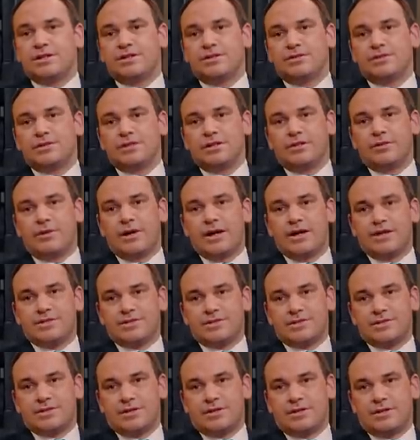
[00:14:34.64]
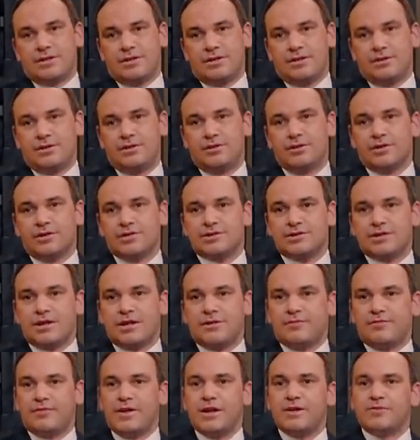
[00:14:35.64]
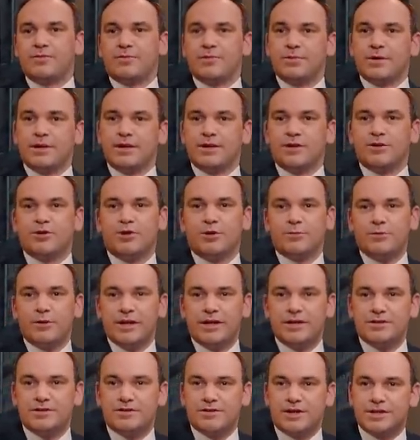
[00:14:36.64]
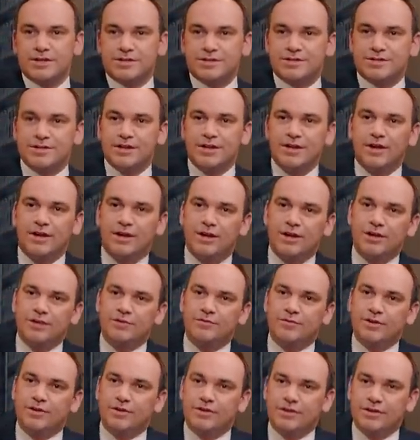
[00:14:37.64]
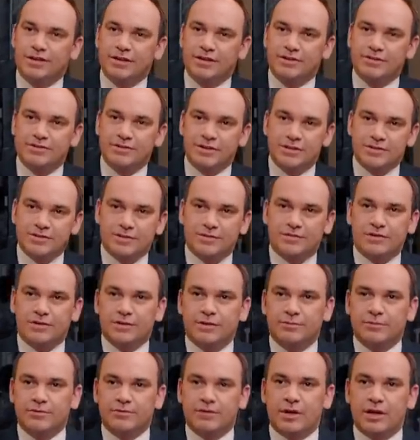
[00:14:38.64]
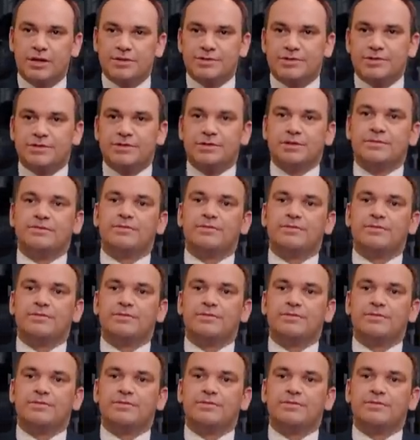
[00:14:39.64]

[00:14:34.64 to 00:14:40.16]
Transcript: in the US looks favourably at corporate interests over the interests of human rights and the